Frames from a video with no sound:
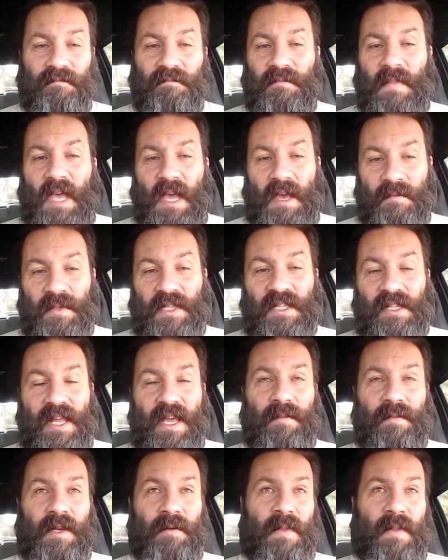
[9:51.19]
I'm
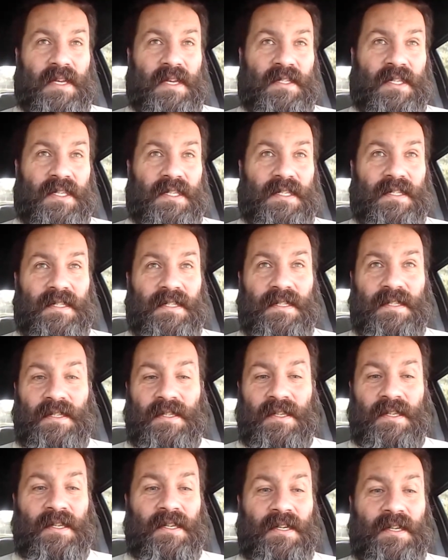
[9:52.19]
slamming
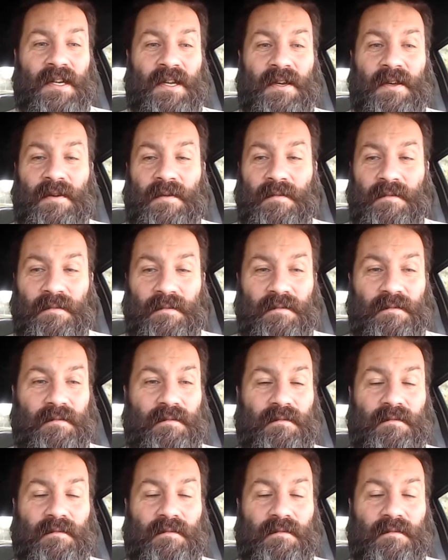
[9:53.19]
Misesians, and